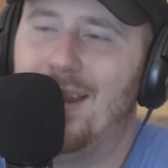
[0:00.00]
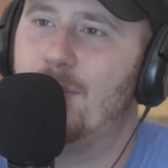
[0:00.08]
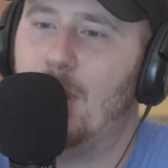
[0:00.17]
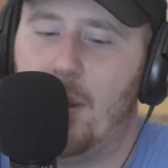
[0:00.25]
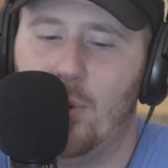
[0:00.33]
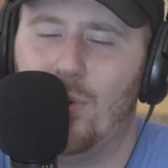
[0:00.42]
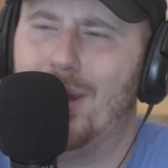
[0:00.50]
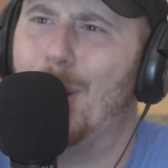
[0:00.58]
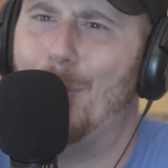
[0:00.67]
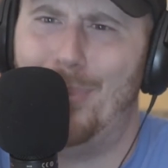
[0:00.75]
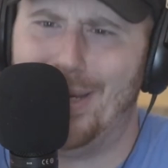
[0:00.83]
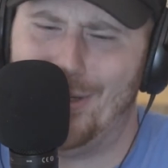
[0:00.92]
Yeah. That's probably one of
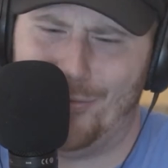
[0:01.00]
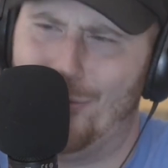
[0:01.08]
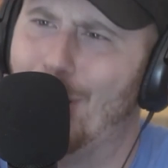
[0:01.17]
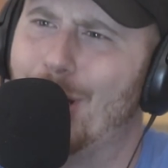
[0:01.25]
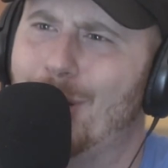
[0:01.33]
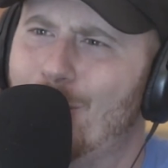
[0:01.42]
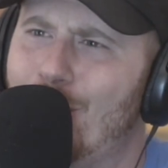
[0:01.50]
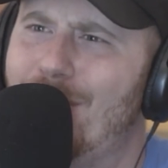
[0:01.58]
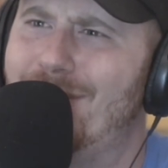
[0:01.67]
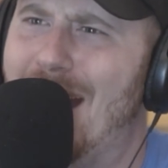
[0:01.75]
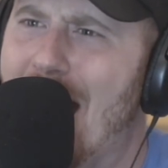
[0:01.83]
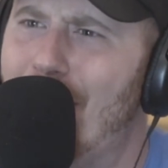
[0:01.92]
the biggest fucking
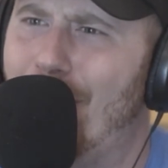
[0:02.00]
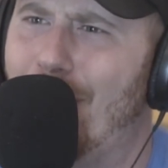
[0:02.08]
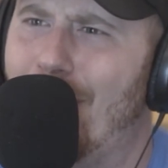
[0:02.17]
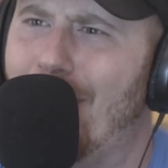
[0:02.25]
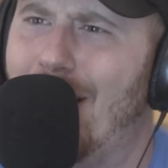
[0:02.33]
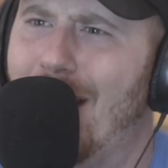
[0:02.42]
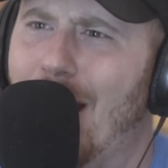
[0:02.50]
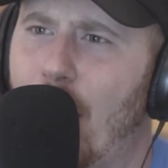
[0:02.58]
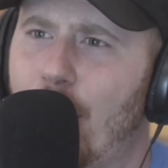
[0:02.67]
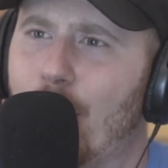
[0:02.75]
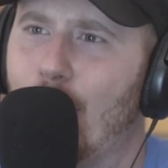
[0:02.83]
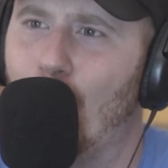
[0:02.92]
movies ever. Right.
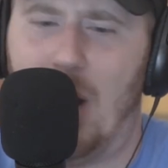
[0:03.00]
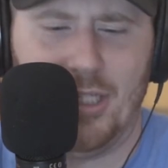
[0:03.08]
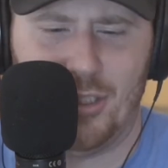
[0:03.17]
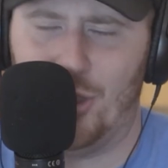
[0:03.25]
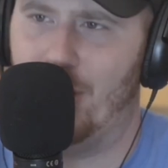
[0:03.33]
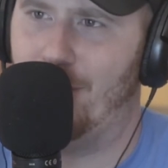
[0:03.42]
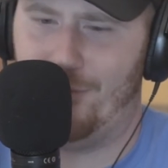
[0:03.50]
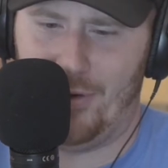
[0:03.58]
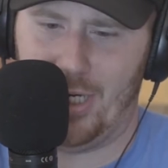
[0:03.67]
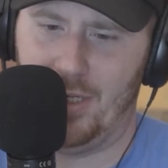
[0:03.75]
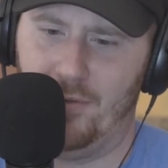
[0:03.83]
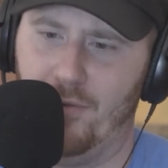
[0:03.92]
And you're going to watch it on a
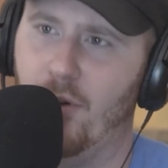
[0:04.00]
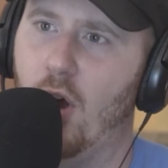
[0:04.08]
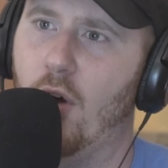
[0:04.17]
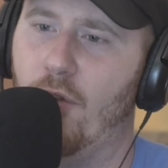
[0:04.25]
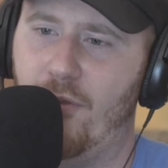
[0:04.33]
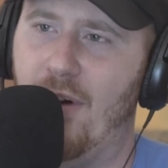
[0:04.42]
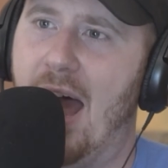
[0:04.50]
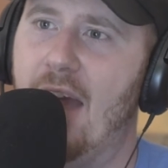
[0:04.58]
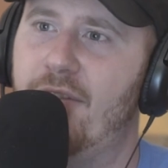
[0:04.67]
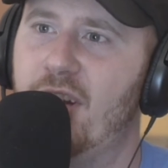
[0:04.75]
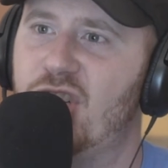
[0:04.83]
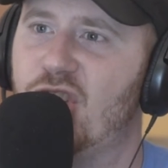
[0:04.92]
fucking right.
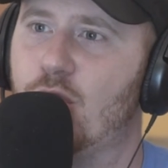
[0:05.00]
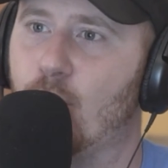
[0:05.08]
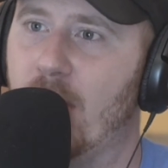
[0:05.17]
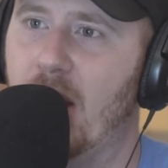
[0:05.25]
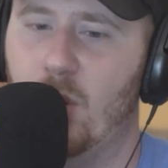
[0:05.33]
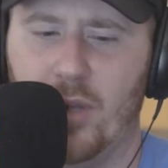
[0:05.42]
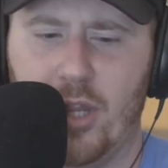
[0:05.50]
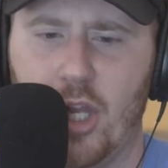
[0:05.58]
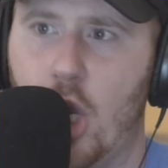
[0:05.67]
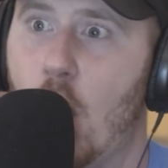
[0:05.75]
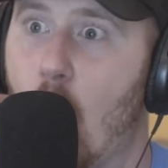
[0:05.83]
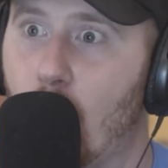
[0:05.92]
five inch screen with
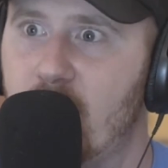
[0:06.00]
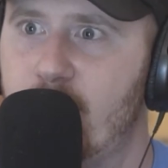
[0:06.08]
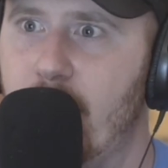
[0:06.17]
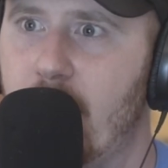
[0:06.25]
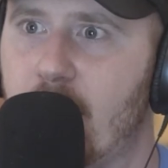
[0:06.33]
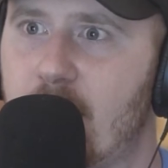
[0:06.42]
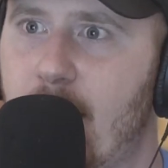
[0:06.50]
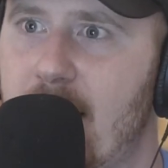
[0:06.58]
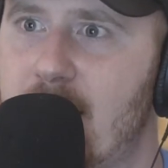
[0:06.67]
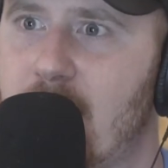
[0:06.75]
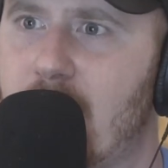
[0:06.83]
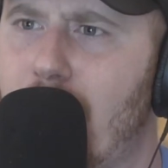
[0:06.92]
no speakers,
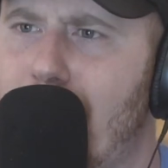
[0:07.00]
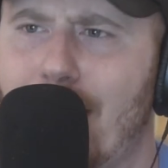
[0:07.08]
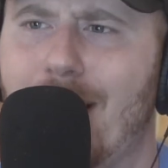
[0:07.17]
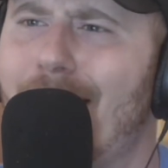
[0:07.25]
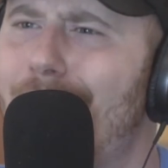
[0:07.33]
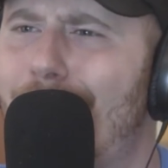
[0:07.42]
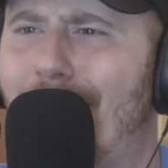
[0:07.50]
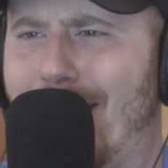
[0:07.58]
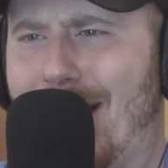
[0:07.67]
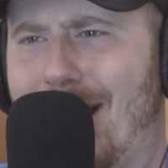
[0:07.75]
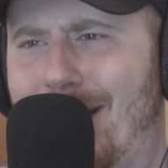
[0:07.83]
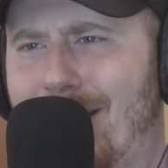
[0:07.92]
basically. Yeah. Get the
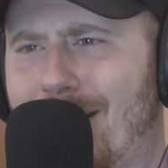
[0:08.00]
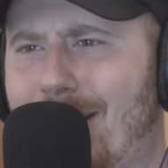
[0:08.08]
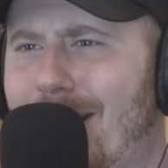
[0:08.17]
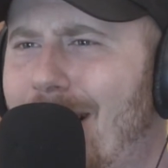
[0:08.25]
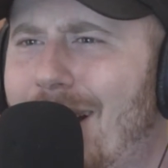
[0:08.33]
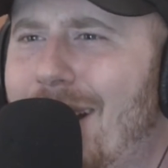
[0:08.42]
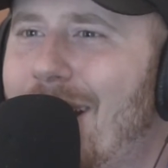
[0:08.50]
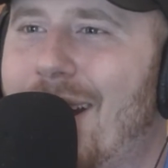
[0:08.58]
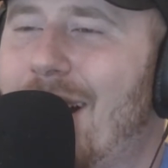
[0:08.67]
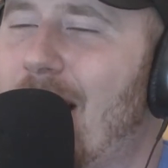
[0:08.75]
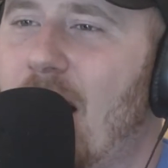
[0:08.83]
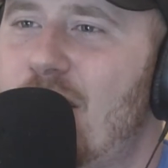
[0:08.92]
fuck out of here. Right. Like
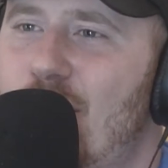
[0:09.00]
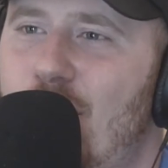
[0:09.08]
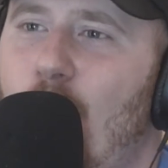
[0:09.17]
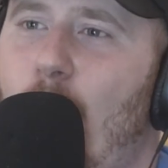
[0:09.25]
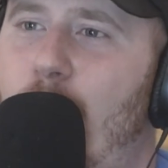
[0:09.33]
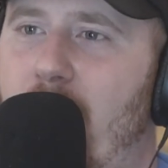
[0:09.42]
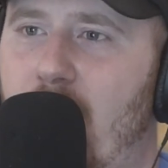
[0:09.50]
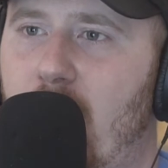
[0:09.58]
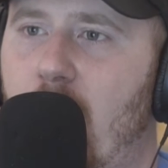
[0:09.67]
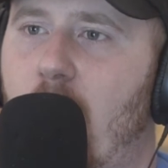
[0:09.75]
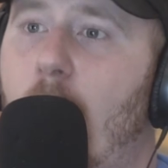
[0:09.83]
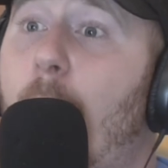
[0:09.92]
it's stupid,
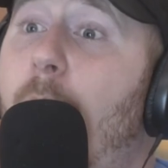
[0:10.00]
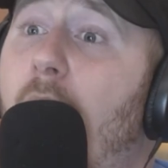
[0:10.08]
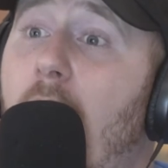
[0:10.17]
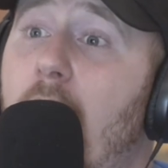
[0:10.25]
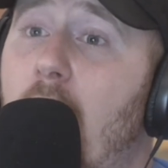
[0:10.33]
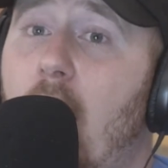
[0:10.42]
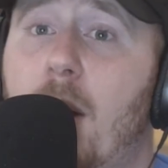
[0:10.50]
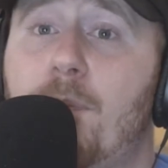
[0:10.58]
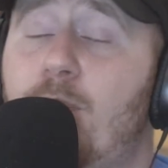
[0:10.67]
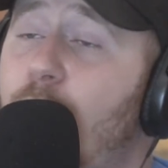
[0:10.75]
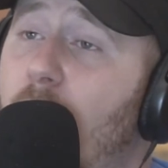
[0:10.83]
you know, but yeah.